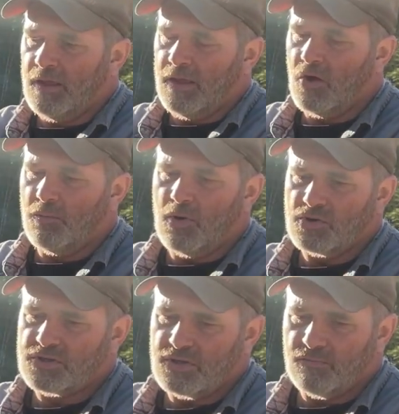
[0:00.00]

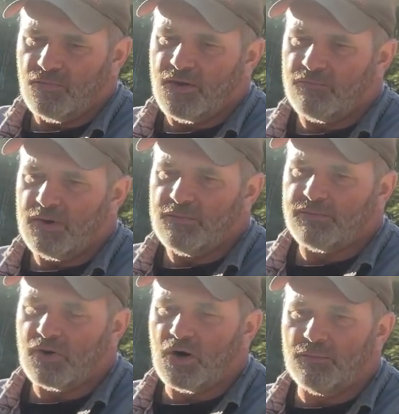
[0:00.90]
elbows give me
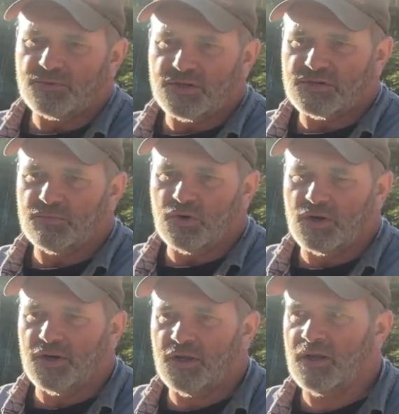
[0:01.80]
problems this
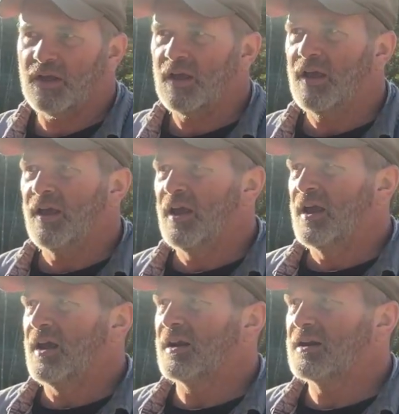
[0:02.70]
morning,
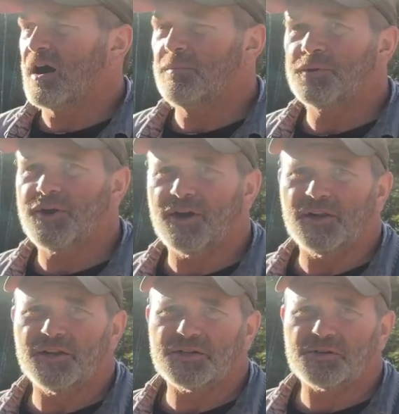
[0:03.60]
and carpal
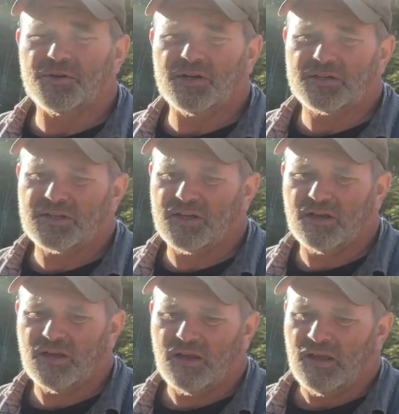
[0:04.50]
tunnel in this wrist.
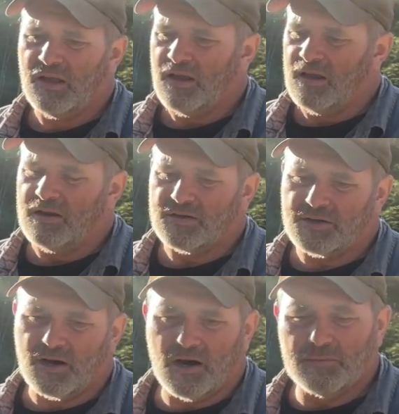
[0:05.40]
And this
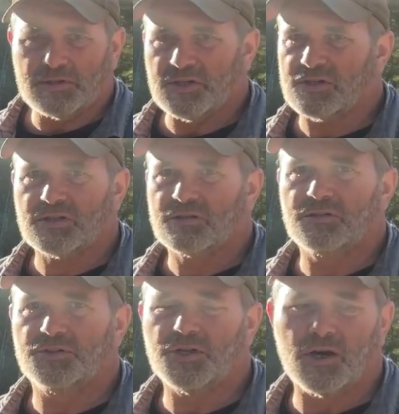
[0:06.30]
arm is just
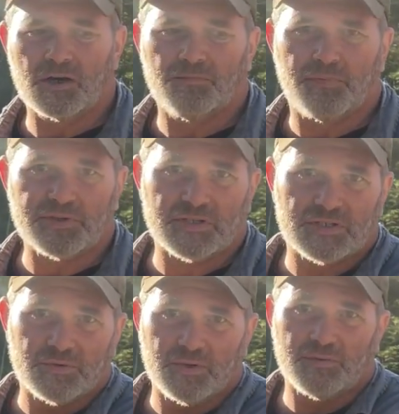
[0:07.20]
junk, and plus this
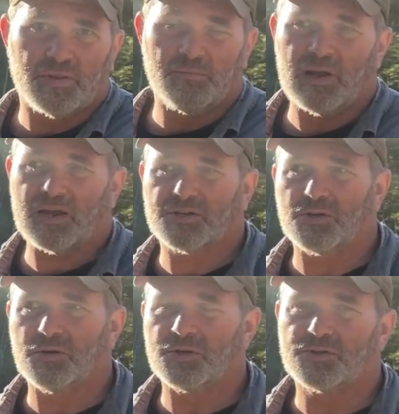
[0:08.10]
is the one with the bad
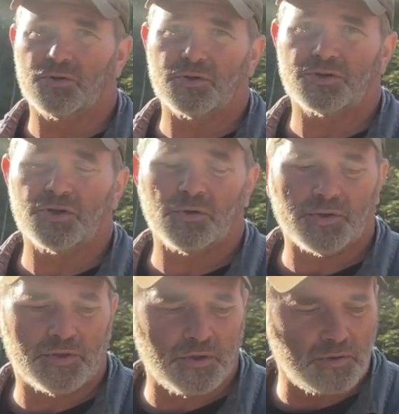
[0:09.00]
shoulder, torn
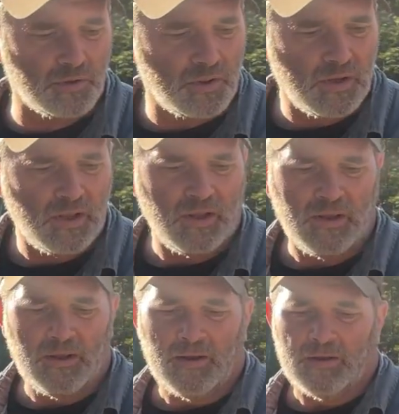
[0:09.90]
shoulder too.
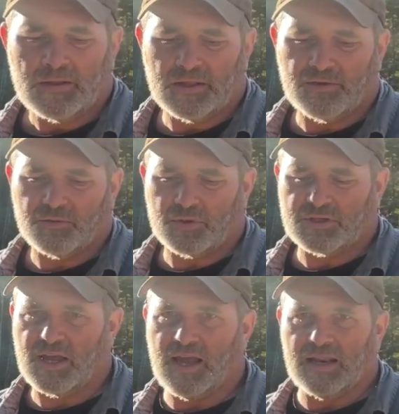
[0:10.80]
The left
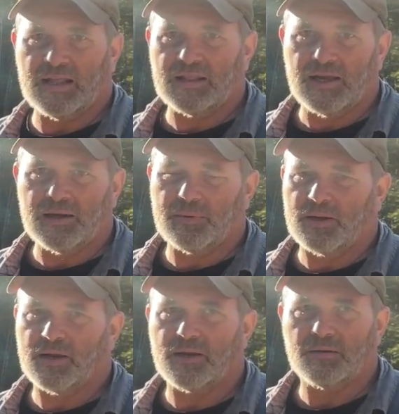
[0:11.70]
one's hanging in there,
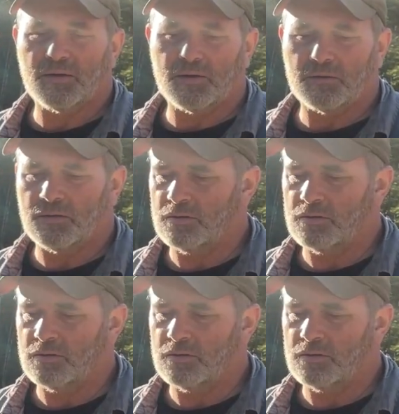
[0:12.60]
but I don't know.